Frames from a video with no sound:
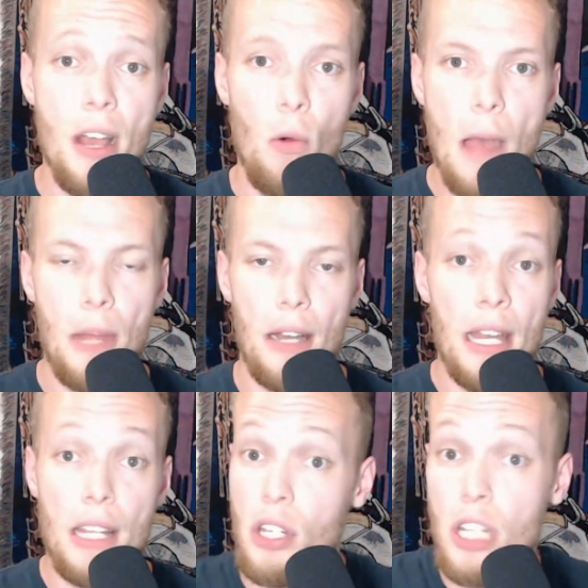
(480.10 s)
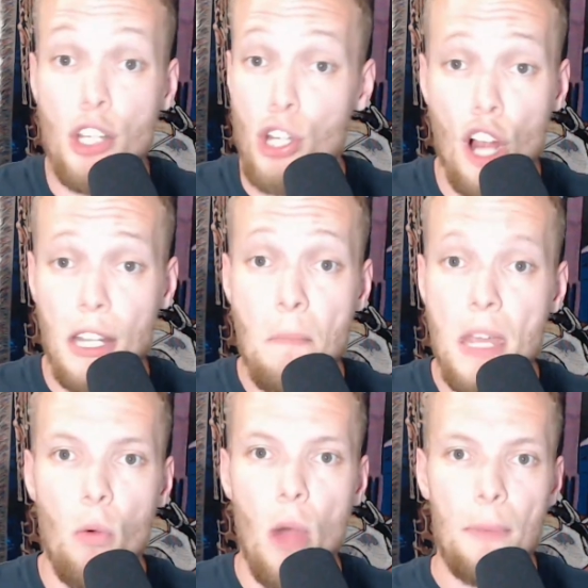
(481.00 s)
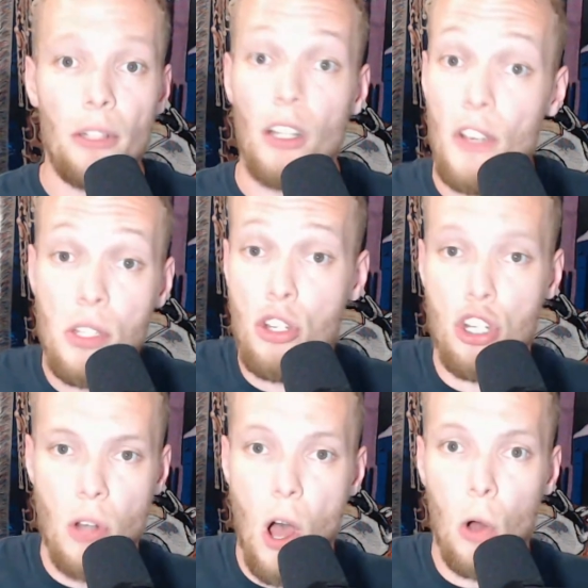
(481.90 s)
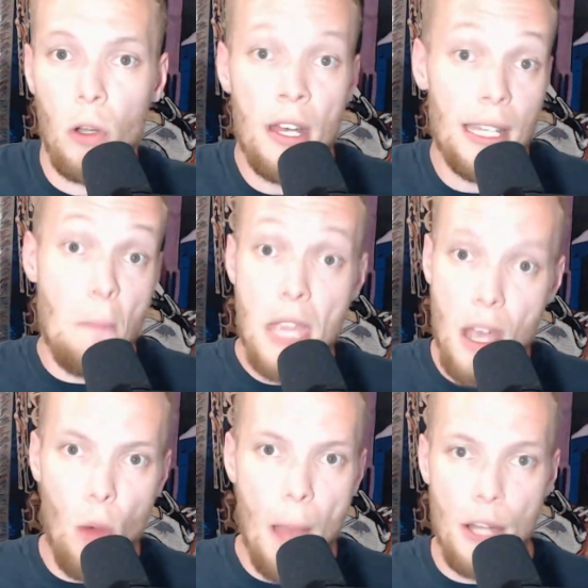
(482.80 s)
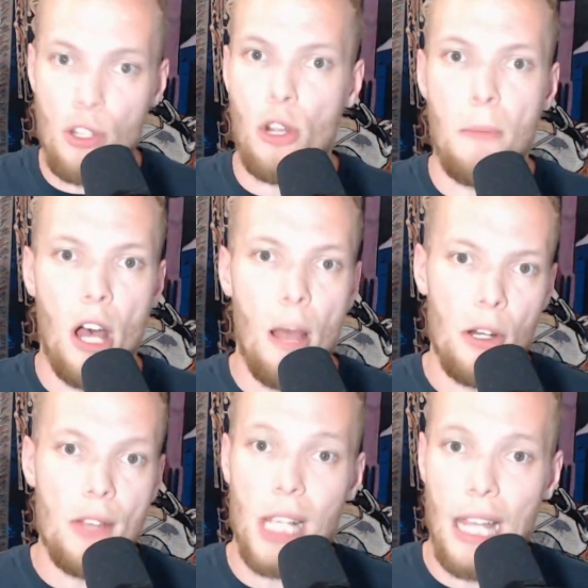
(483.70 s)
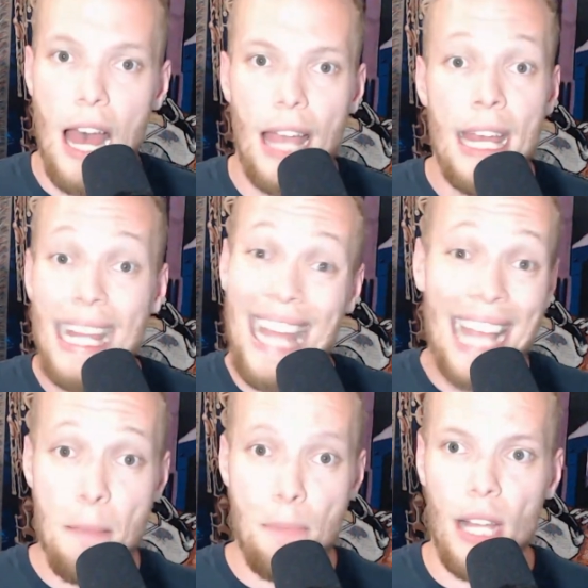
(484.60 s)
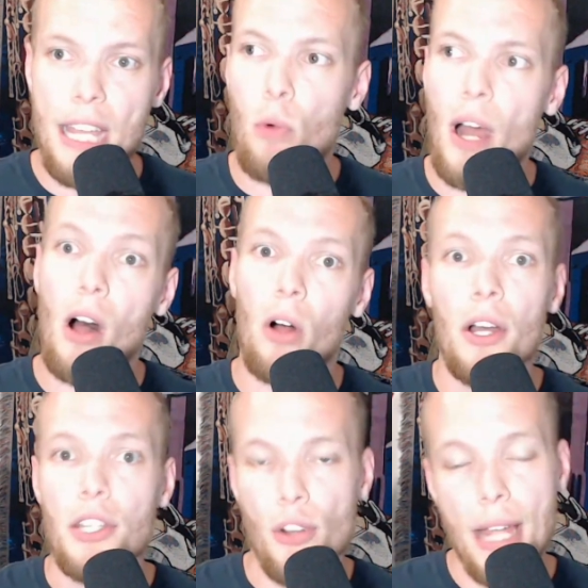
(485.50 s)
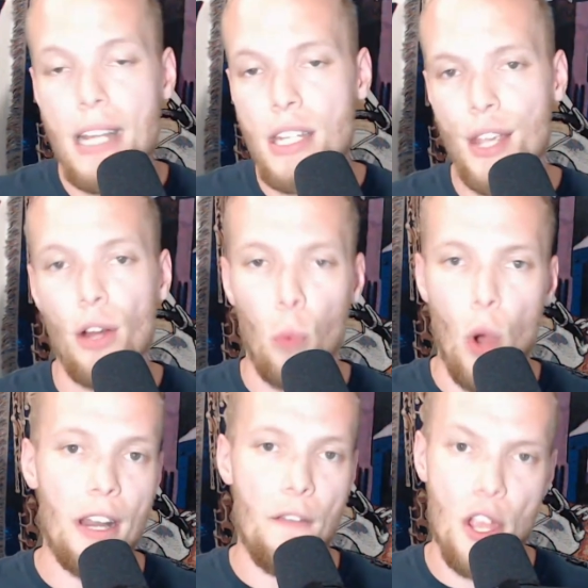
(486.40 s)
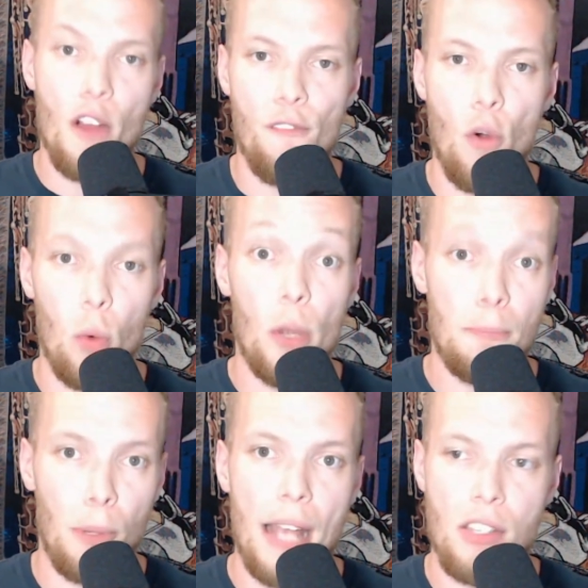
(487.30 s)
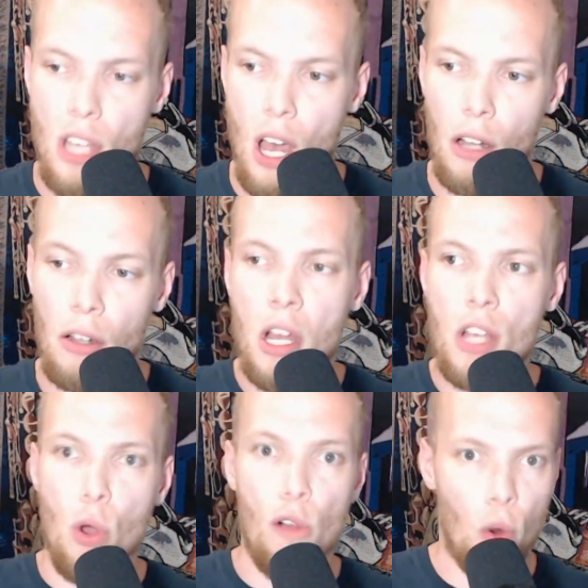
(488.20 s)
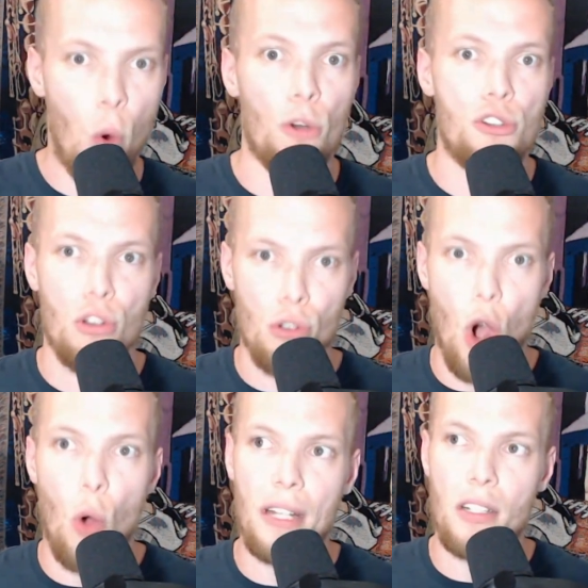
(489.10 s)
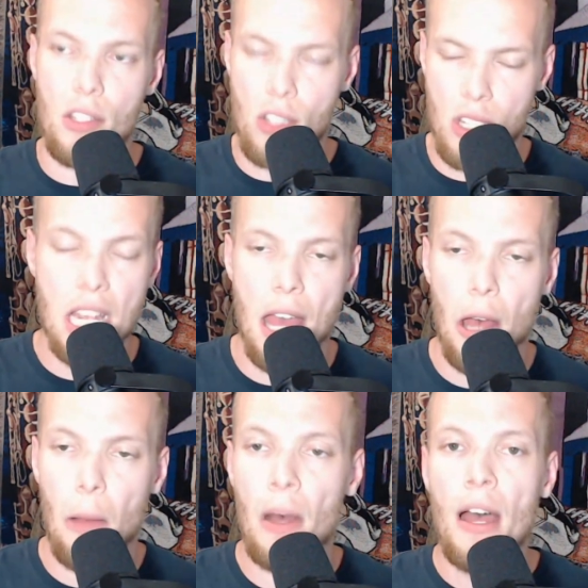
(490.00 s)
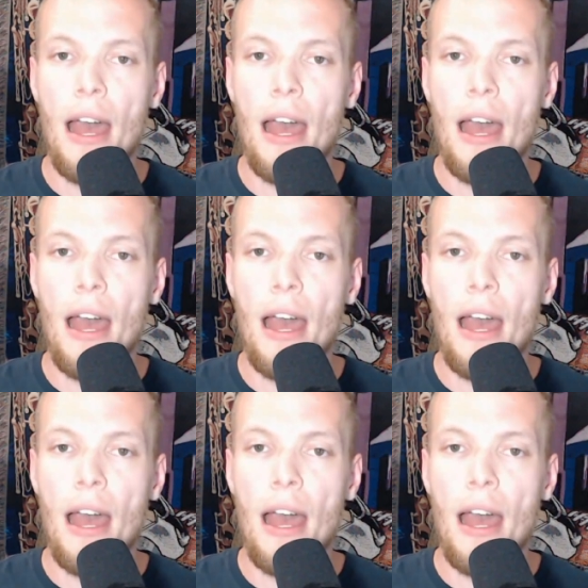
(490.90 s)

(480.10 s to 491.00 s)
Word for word: a weapon. D J Chark can be a weapon. LaVisca Chenault can be a weapon. Chuba Hubbard is a guy that can play well. You're in year one of year four with Bryce Young, so of course you're going to see him